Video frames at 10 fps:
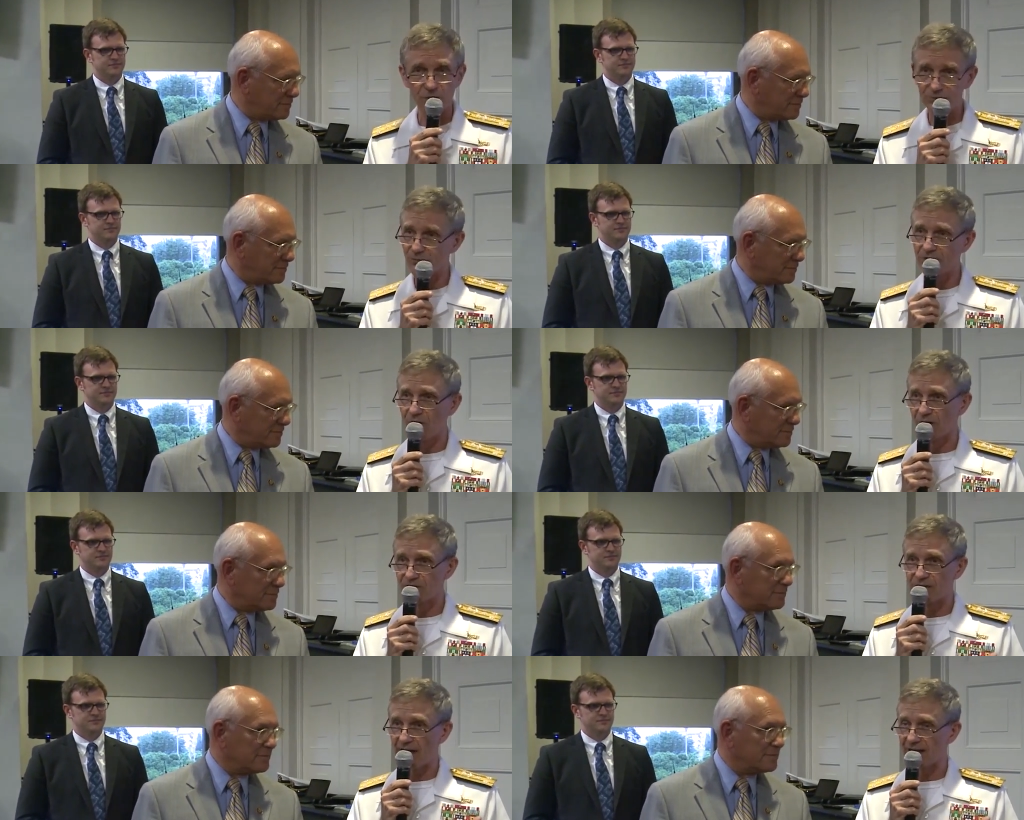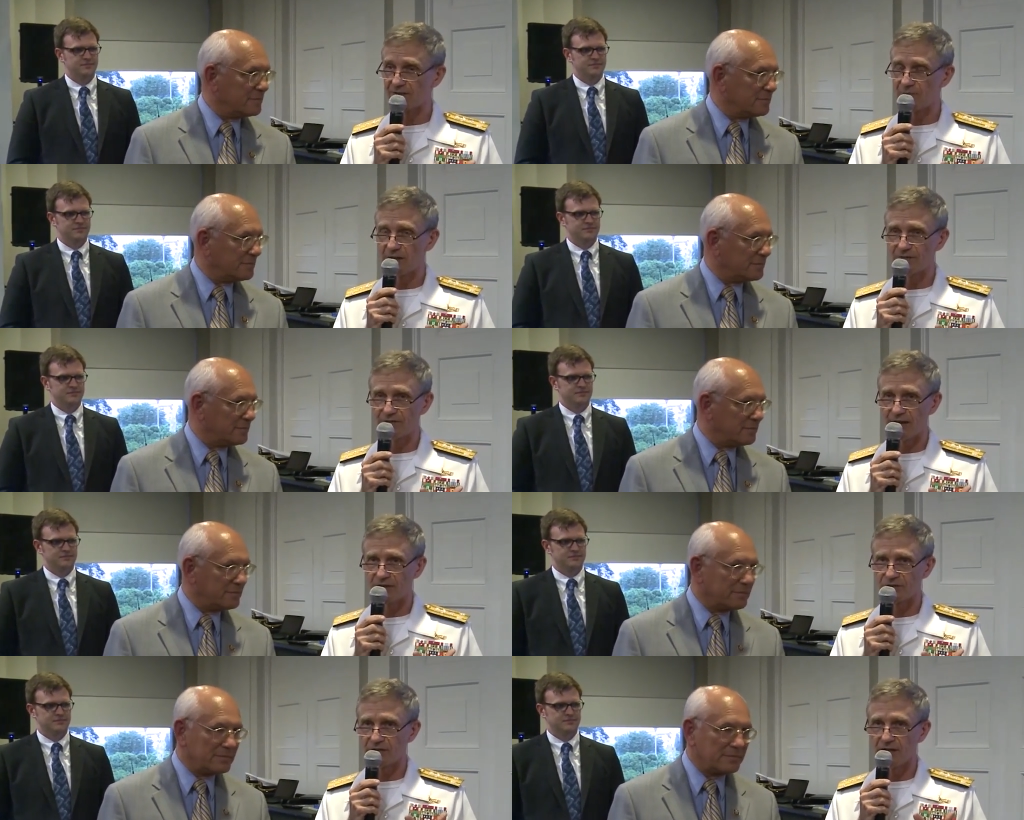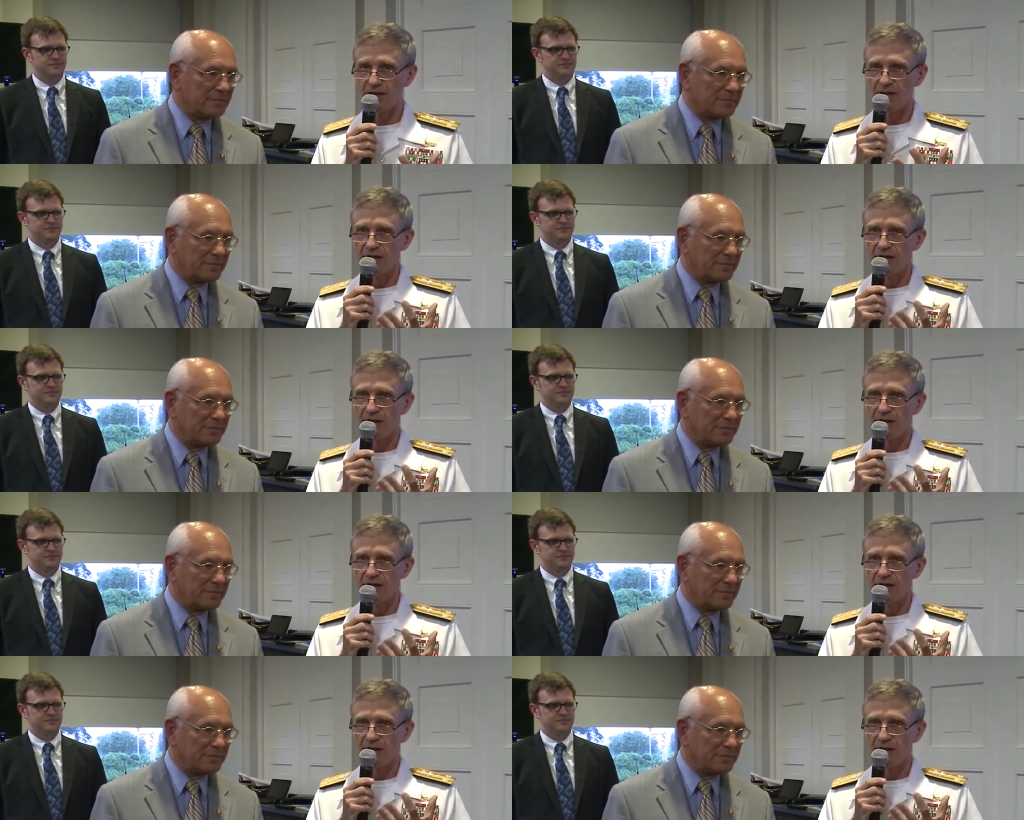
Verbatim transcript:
Speaker 1: with regard to additive manufacturing